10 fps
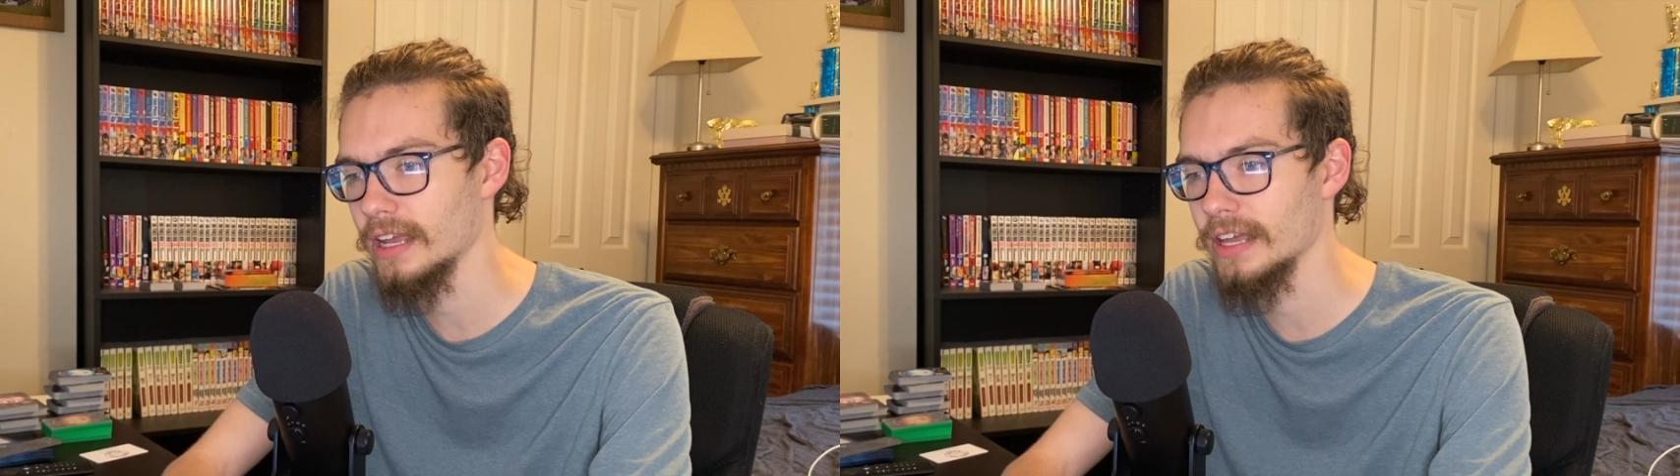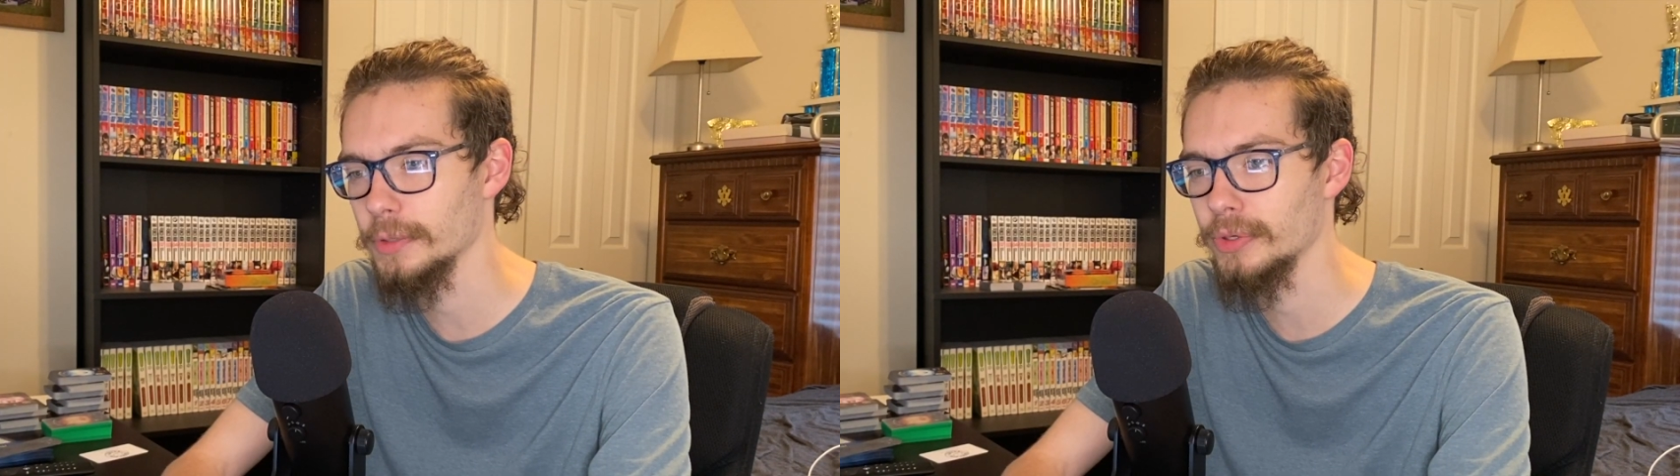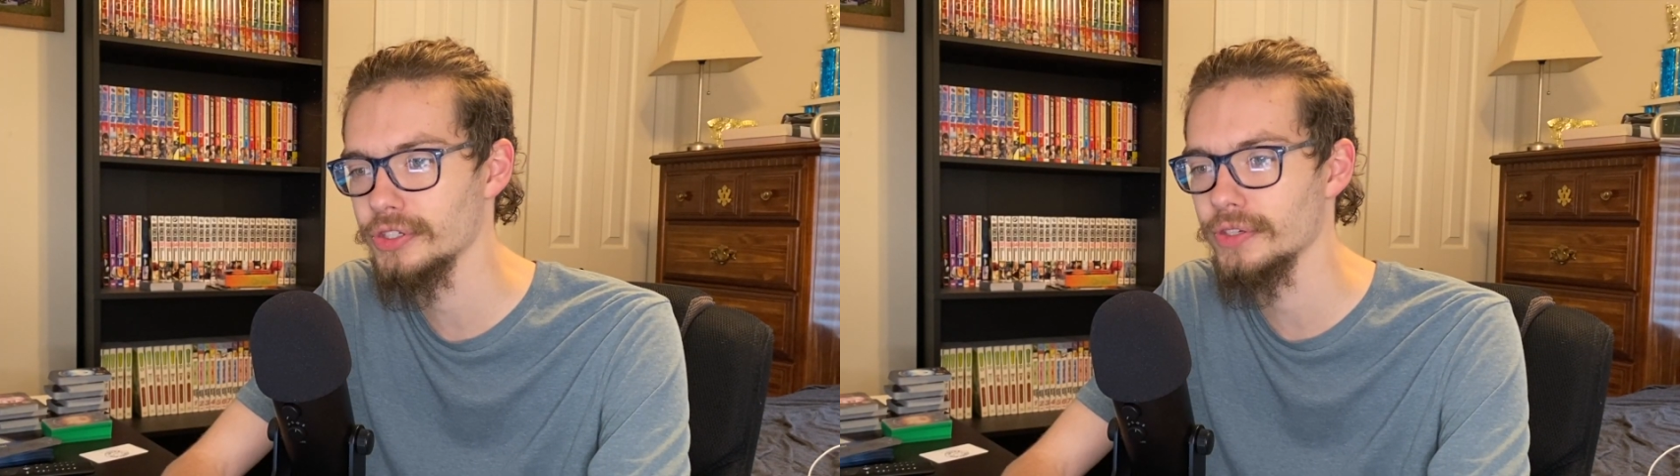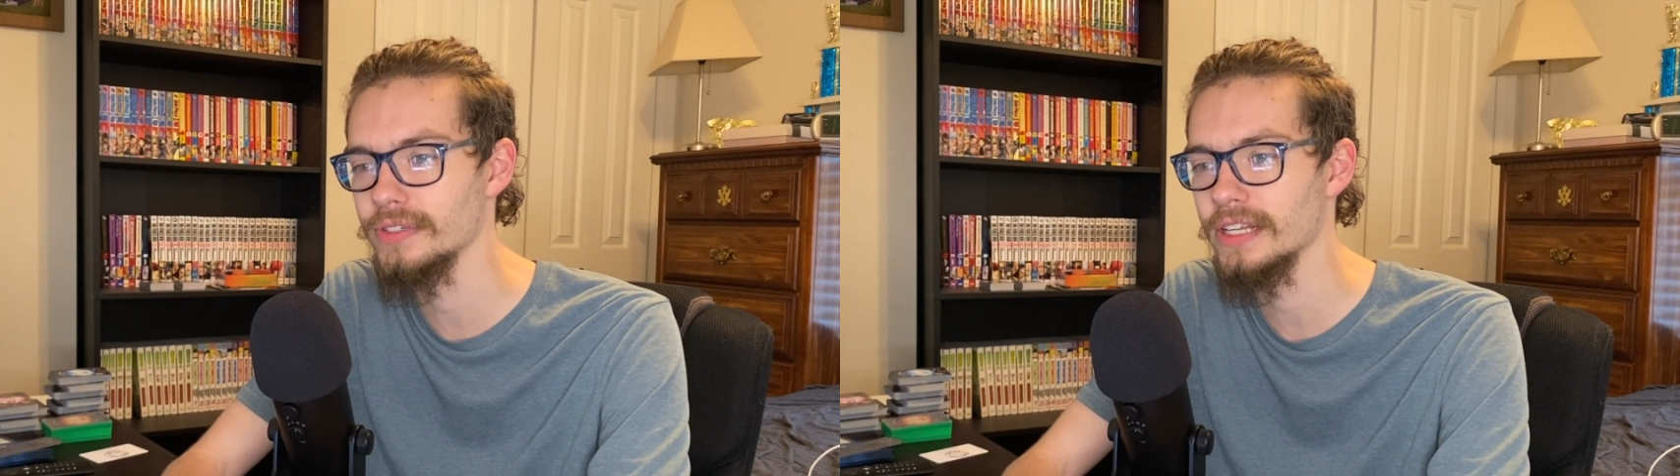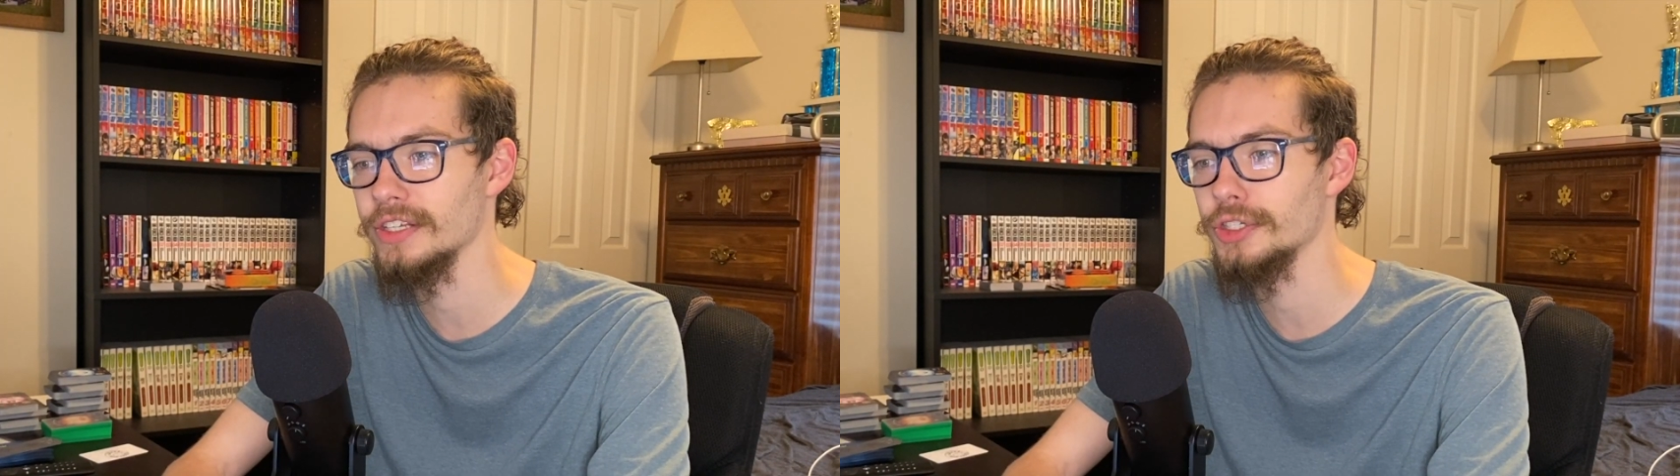and the person who
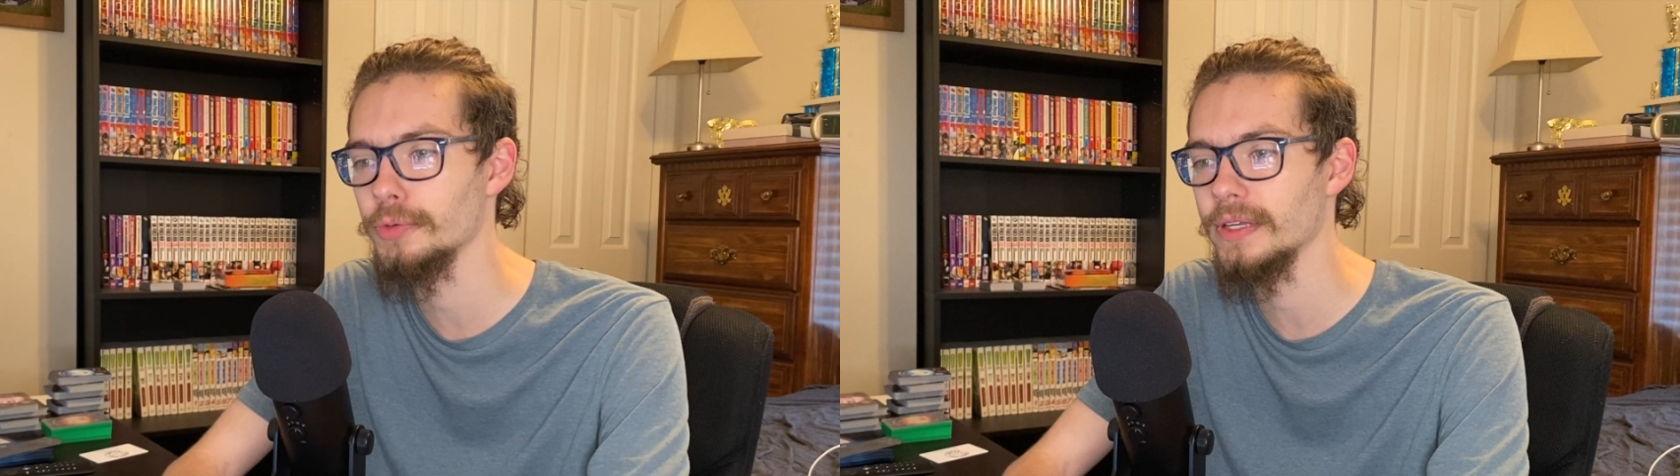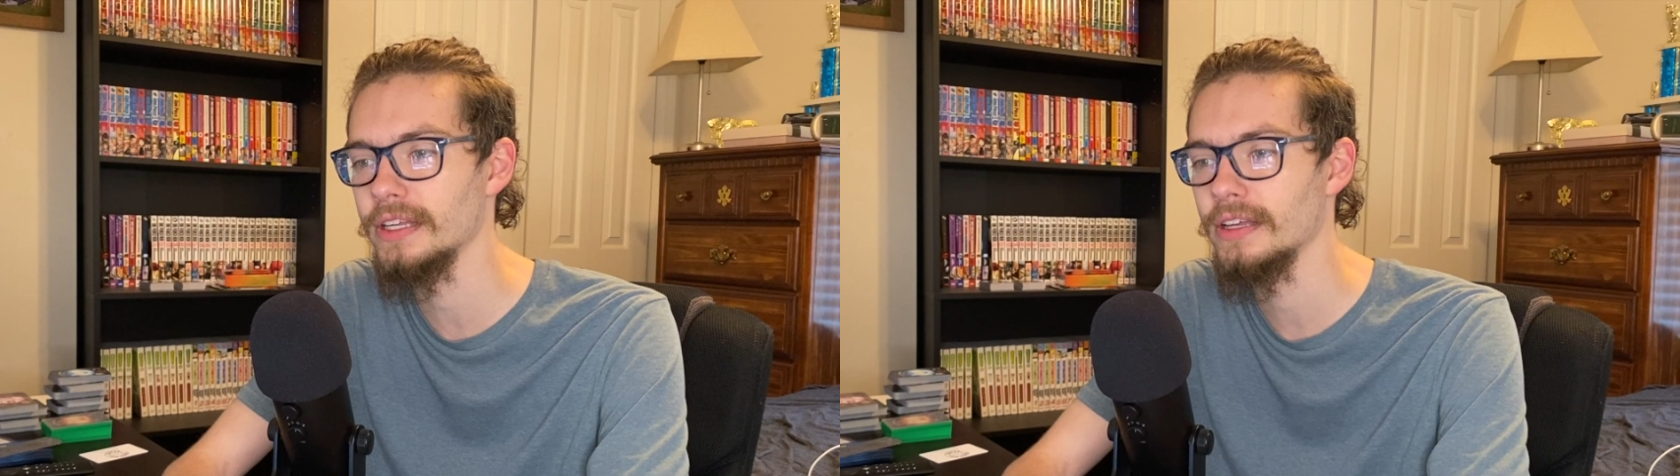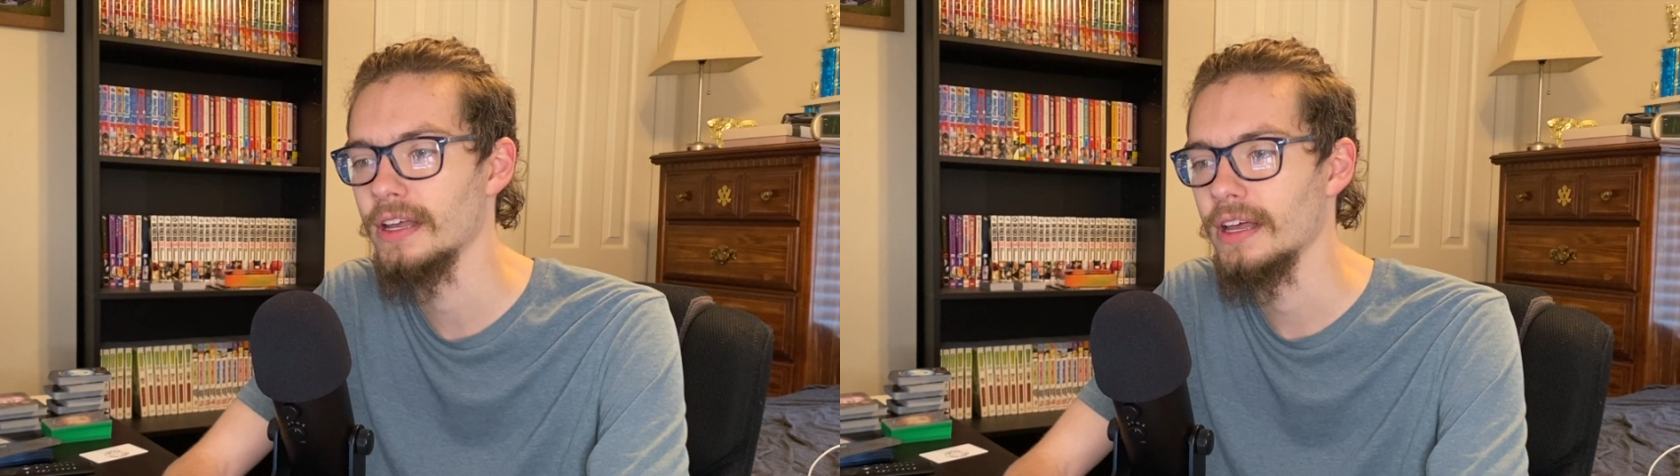sent it to me